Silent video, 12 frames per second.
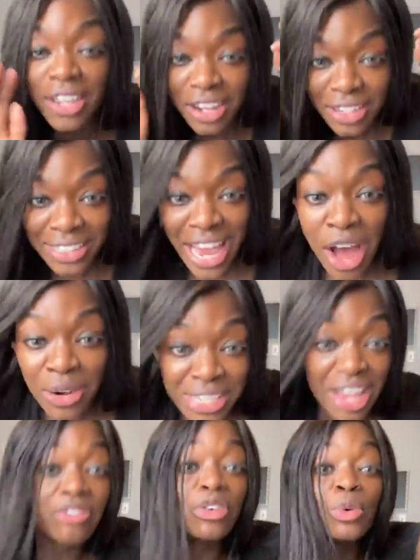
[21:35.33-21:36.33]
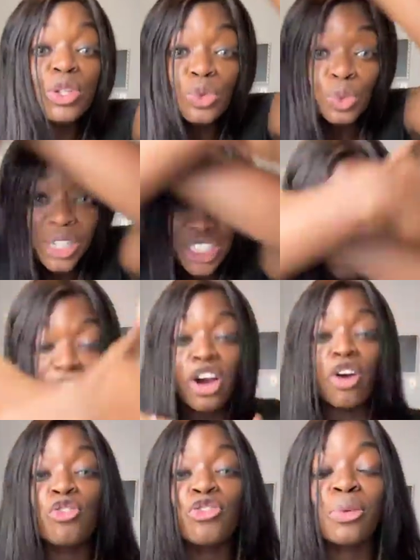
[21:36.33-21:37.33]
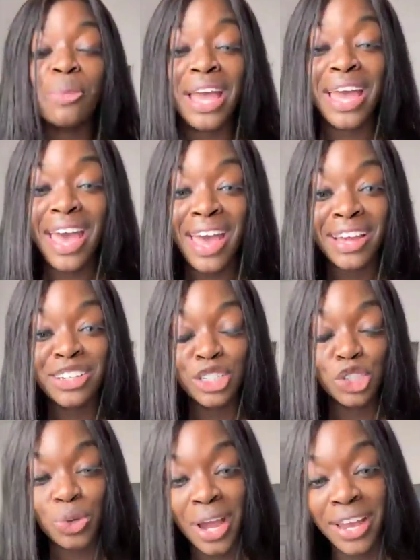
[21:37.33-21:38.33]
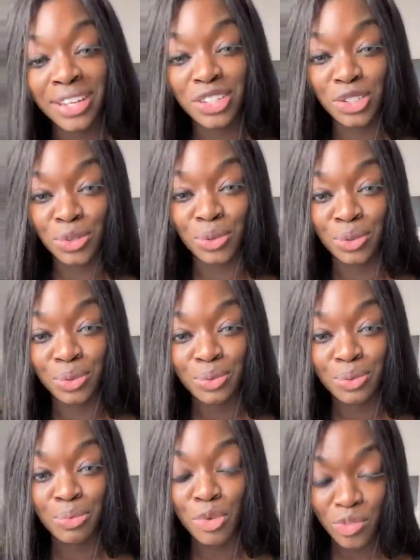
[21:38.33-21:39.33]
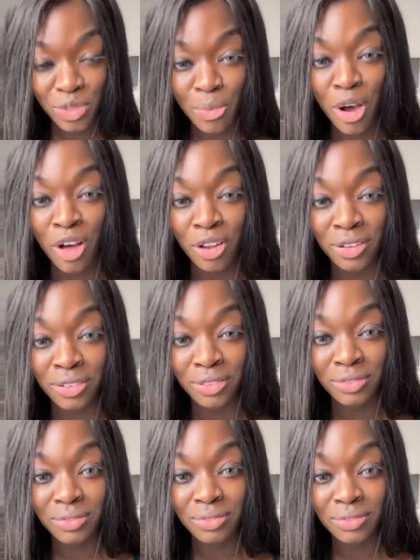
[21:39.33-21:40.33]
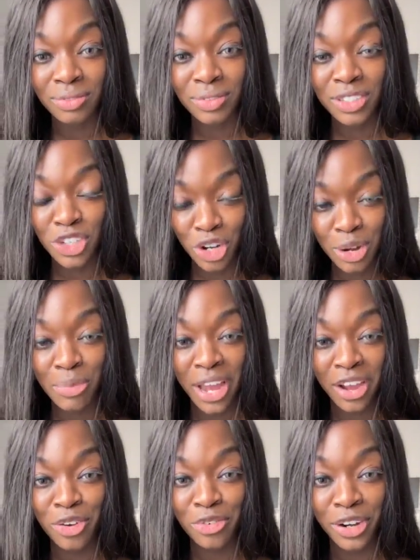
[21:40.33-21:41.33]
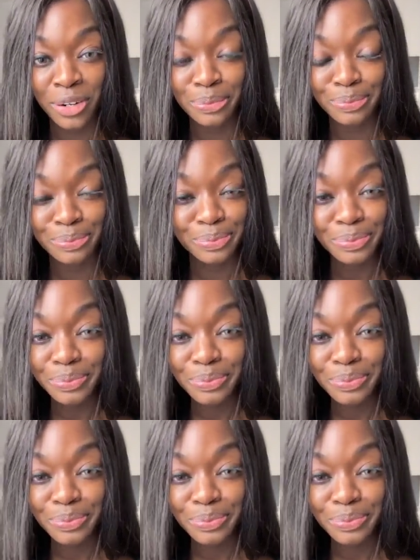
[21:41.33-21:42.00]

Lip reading: duck down as everyone's reaching over my head to try to move the ball and turn it back over.